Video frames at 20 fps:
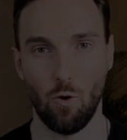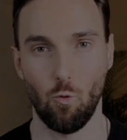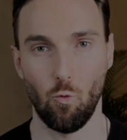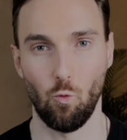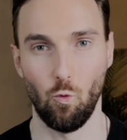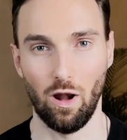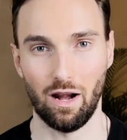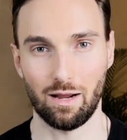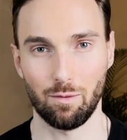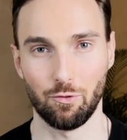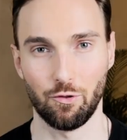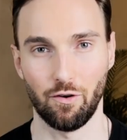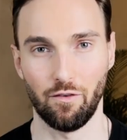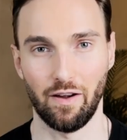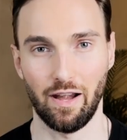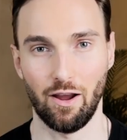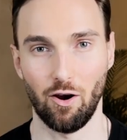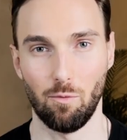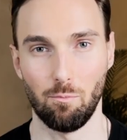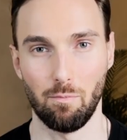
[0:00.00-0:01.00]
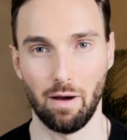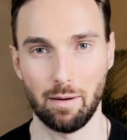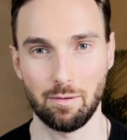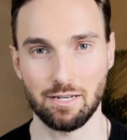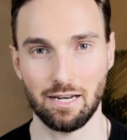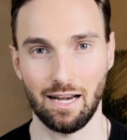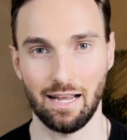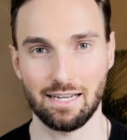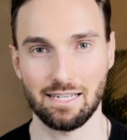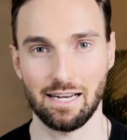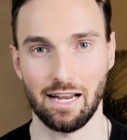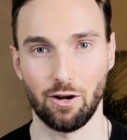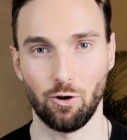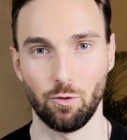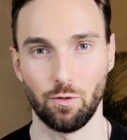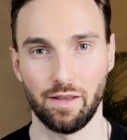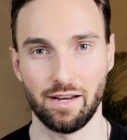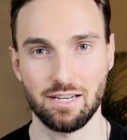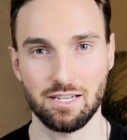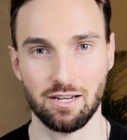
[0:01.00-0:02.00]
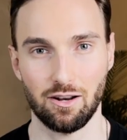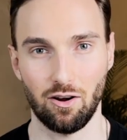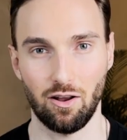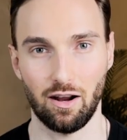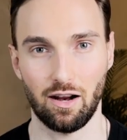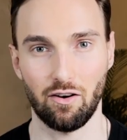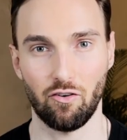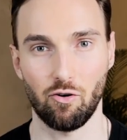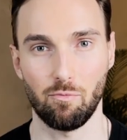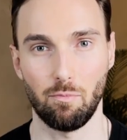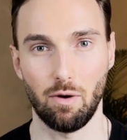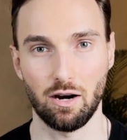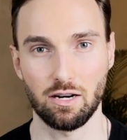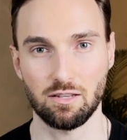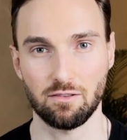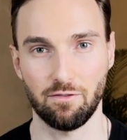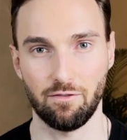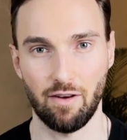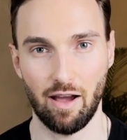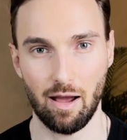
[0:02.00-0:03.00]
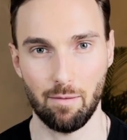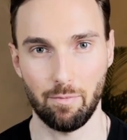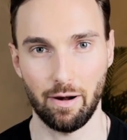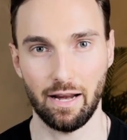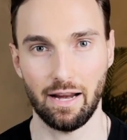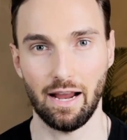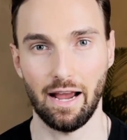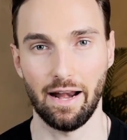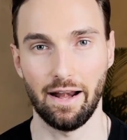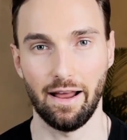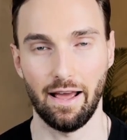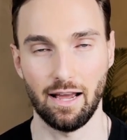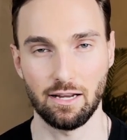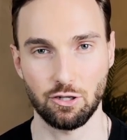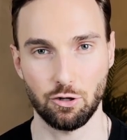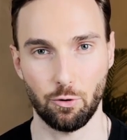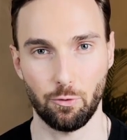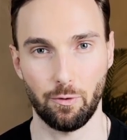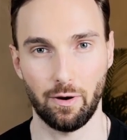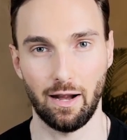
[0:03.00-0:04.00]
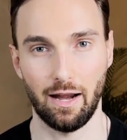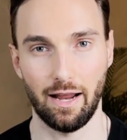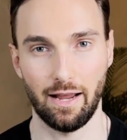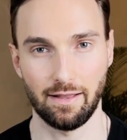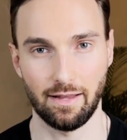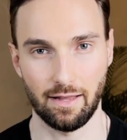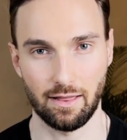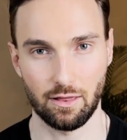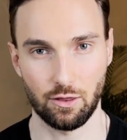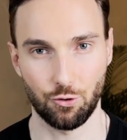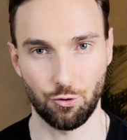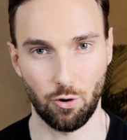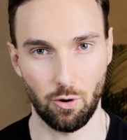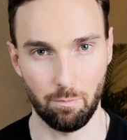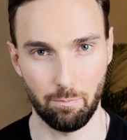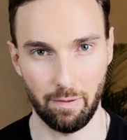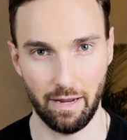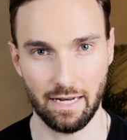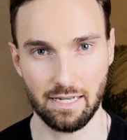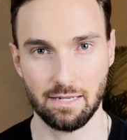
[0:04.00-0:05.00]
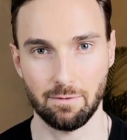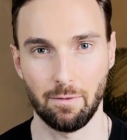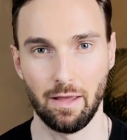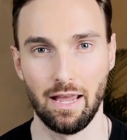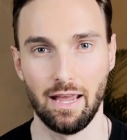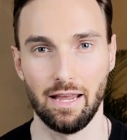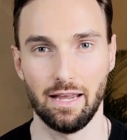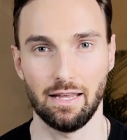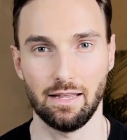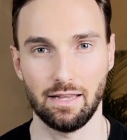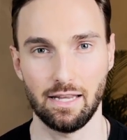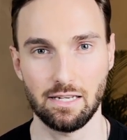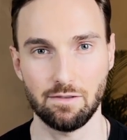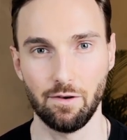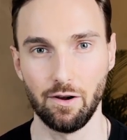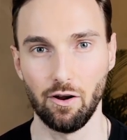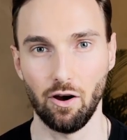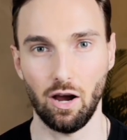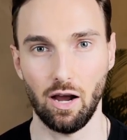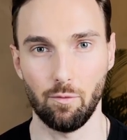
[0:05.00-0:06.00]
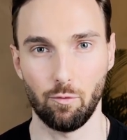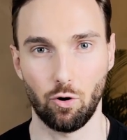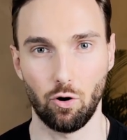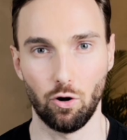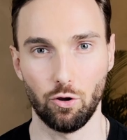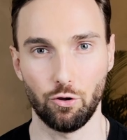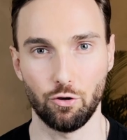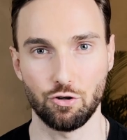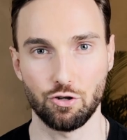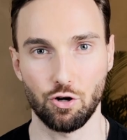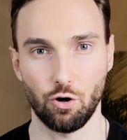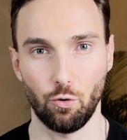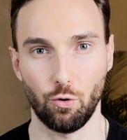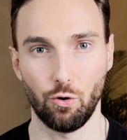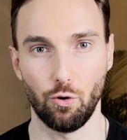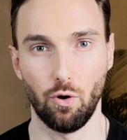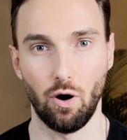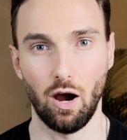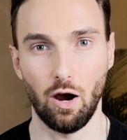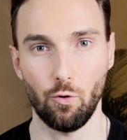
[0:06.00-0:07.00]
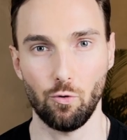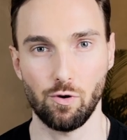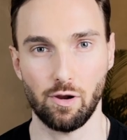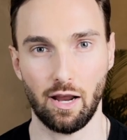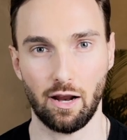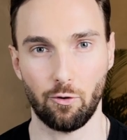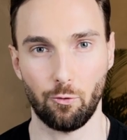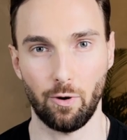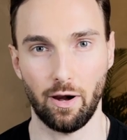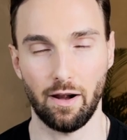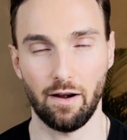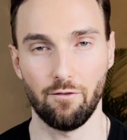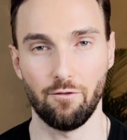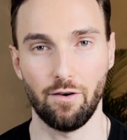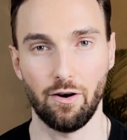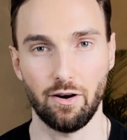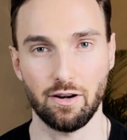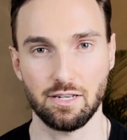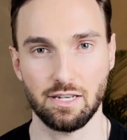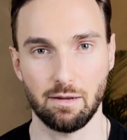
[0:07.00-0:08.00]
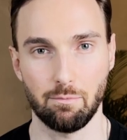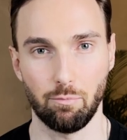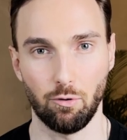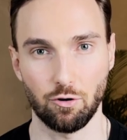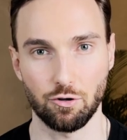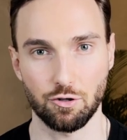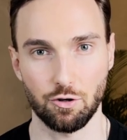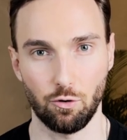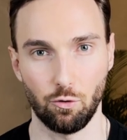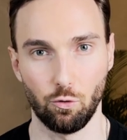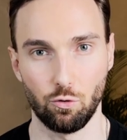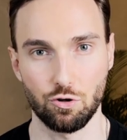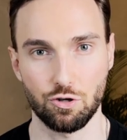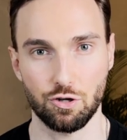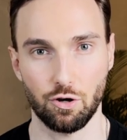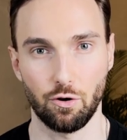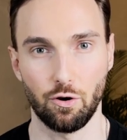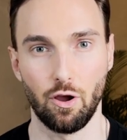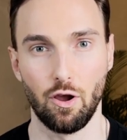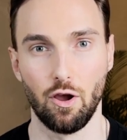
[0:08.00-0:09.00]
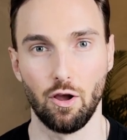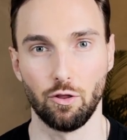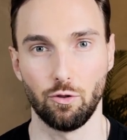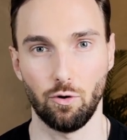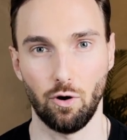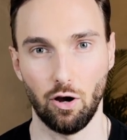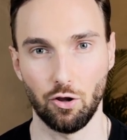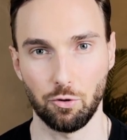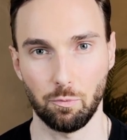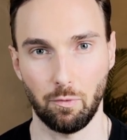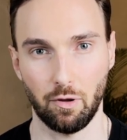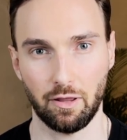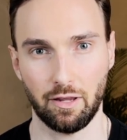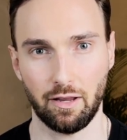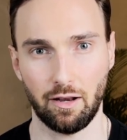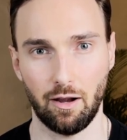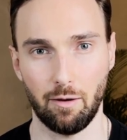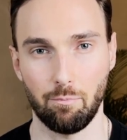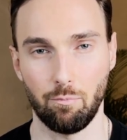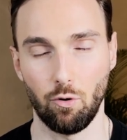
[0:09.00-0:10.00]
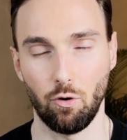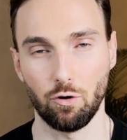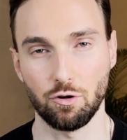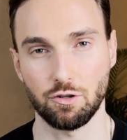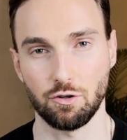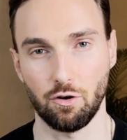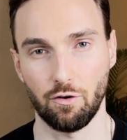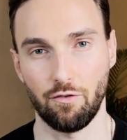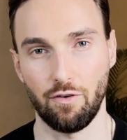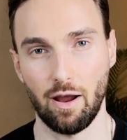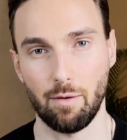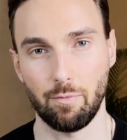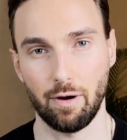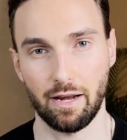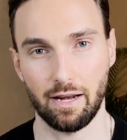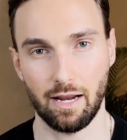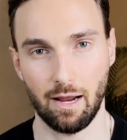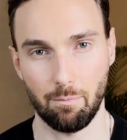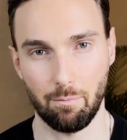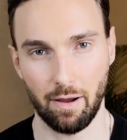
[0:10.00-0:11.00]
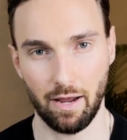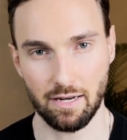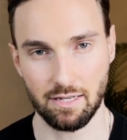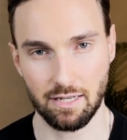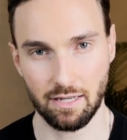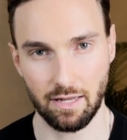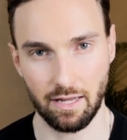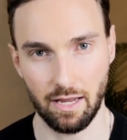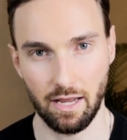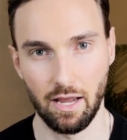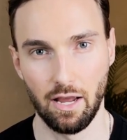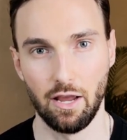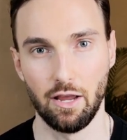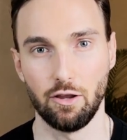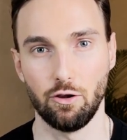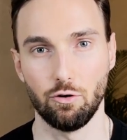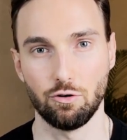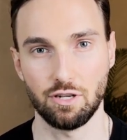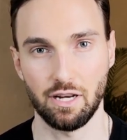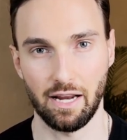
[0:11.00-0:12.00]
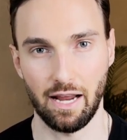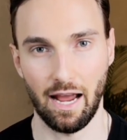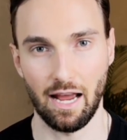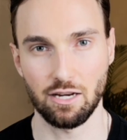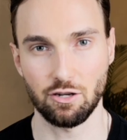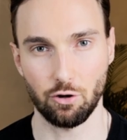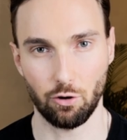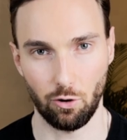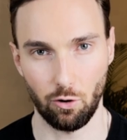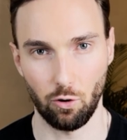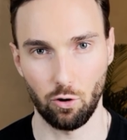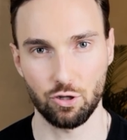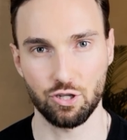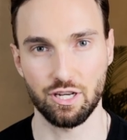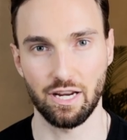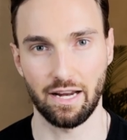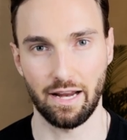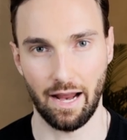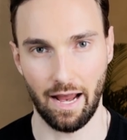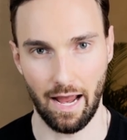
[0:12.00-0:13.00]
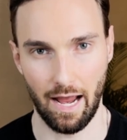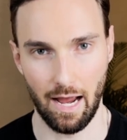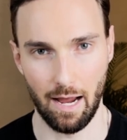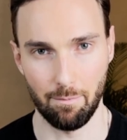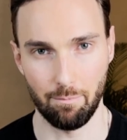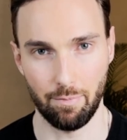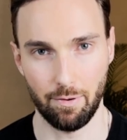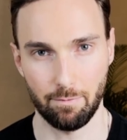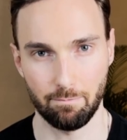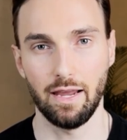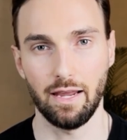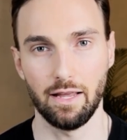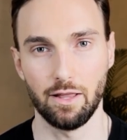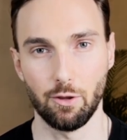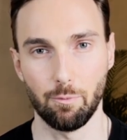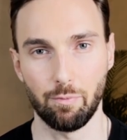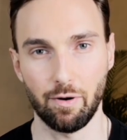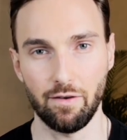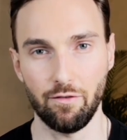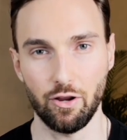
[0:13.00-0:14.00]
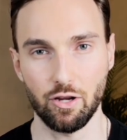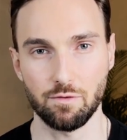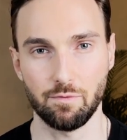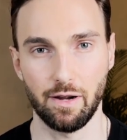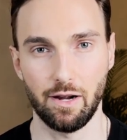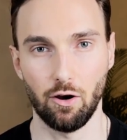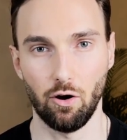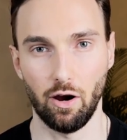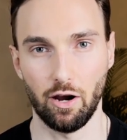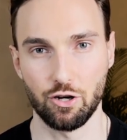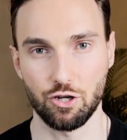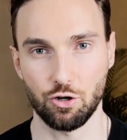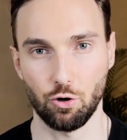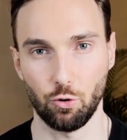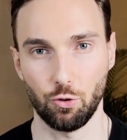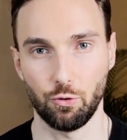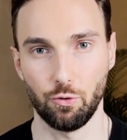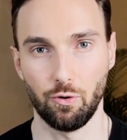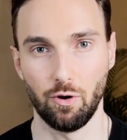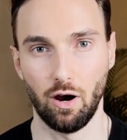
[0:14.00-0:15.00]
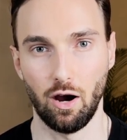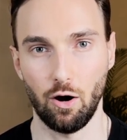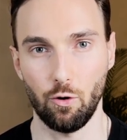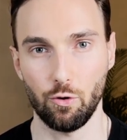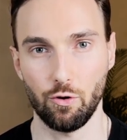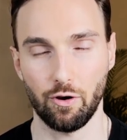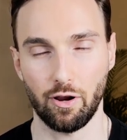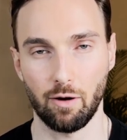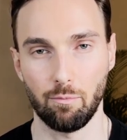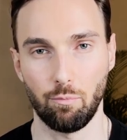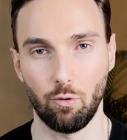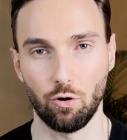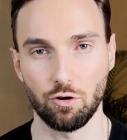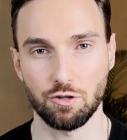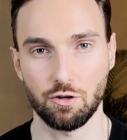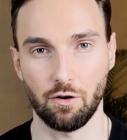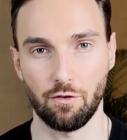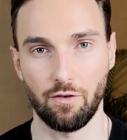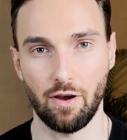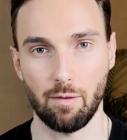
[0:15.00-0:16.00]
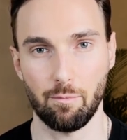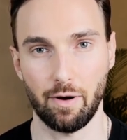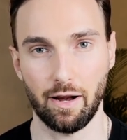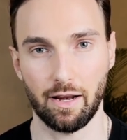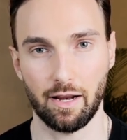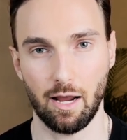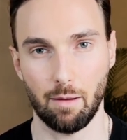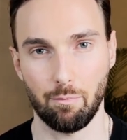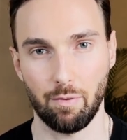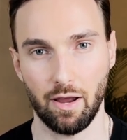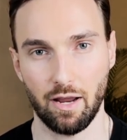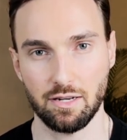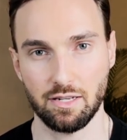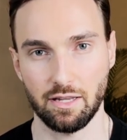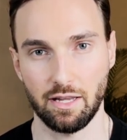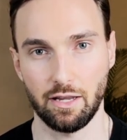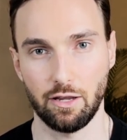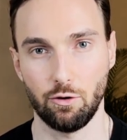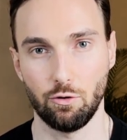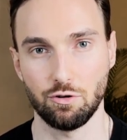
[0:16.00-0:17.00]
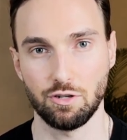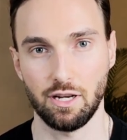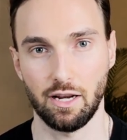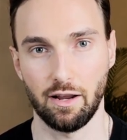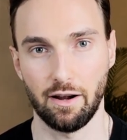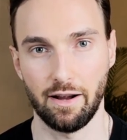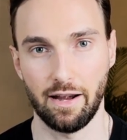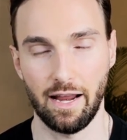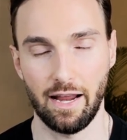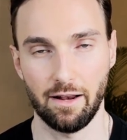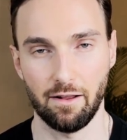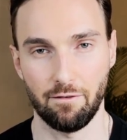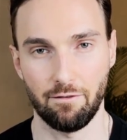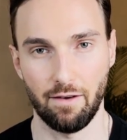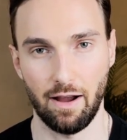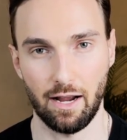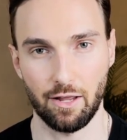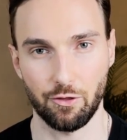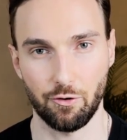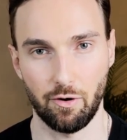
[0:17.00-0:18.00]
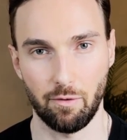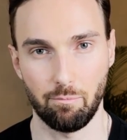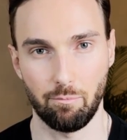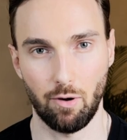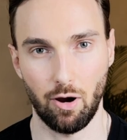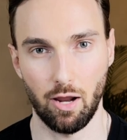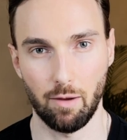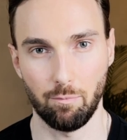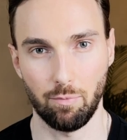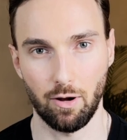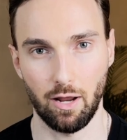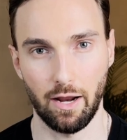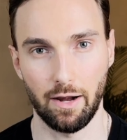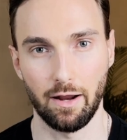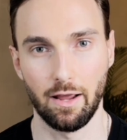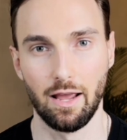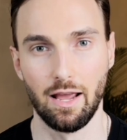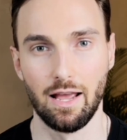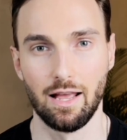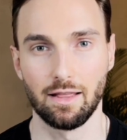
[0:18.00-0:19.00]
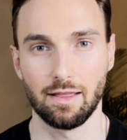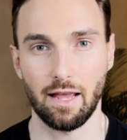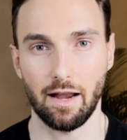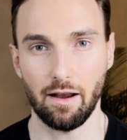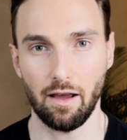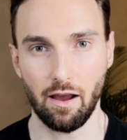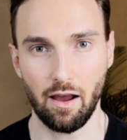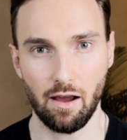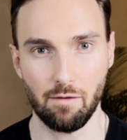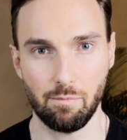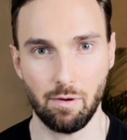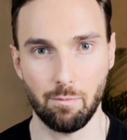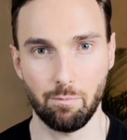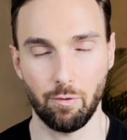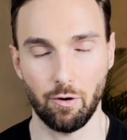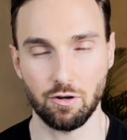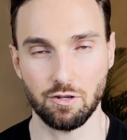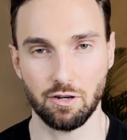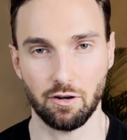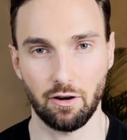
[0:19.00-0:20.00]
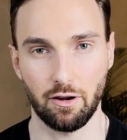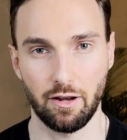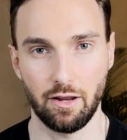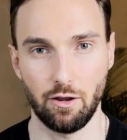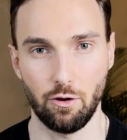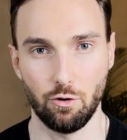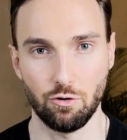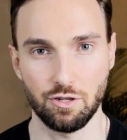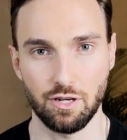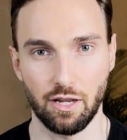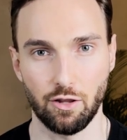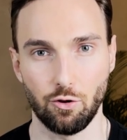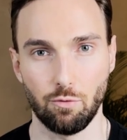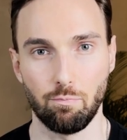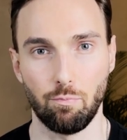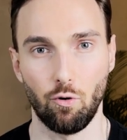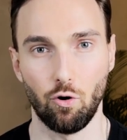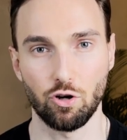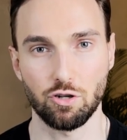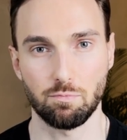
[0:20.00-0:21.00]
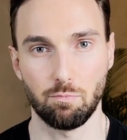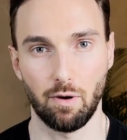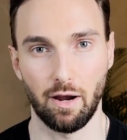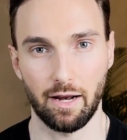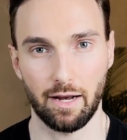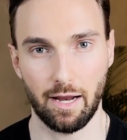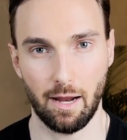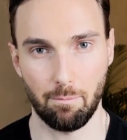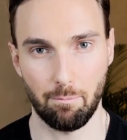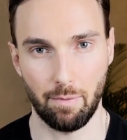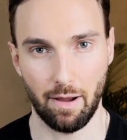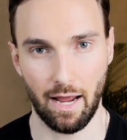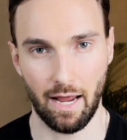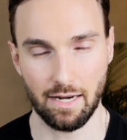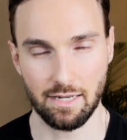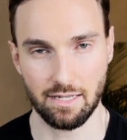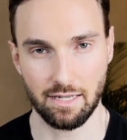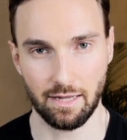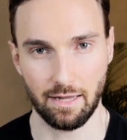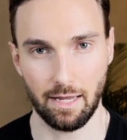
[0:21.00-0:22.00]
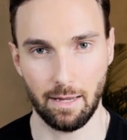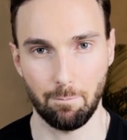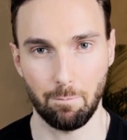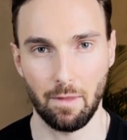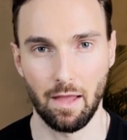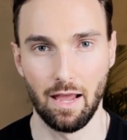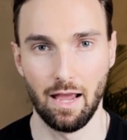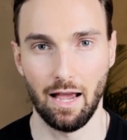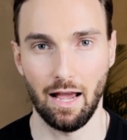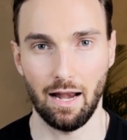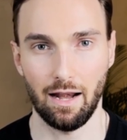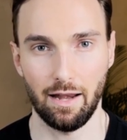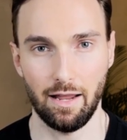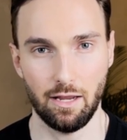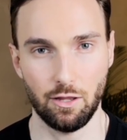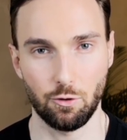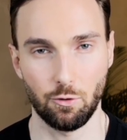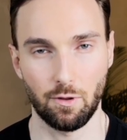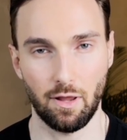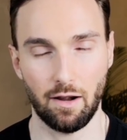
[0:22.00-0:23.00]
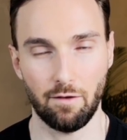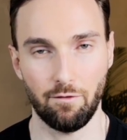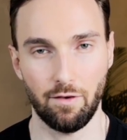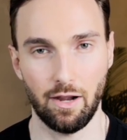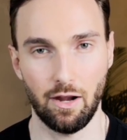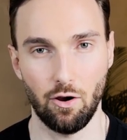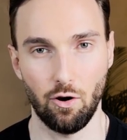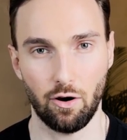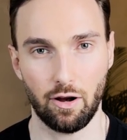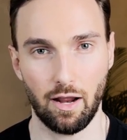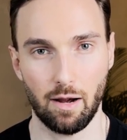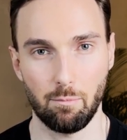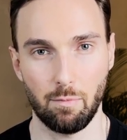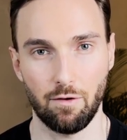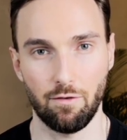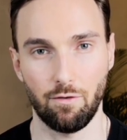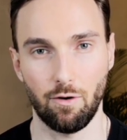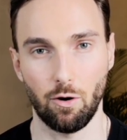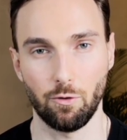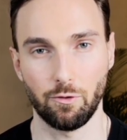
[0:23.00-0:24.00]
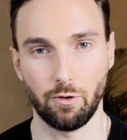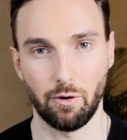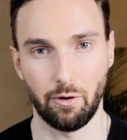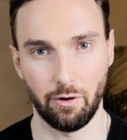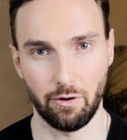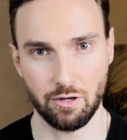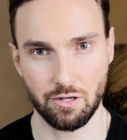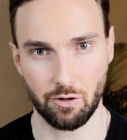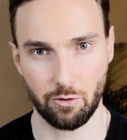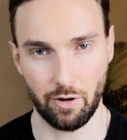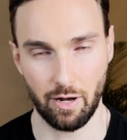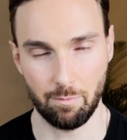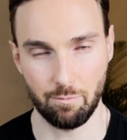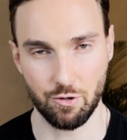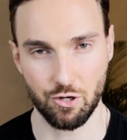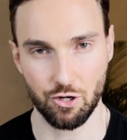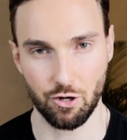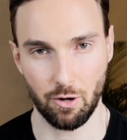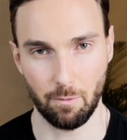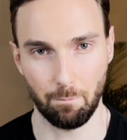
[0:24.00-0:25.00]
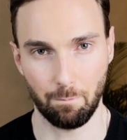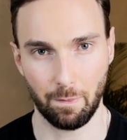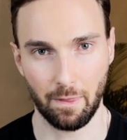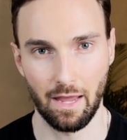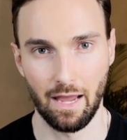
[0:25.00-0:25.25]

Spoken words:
Welcome to the video, my name is Aleksi and on this channel I cover maxed fabric and Azure related topics. In this video I'm going to show you how you can create a very simple solution to automatically pause your fabric capacity using Azure Logic App. In the previous video I showed to you how you can pause your fabric capacity using a data factory pipeline that I have been personally using to pause my capacity. A link to that video can be found in the description.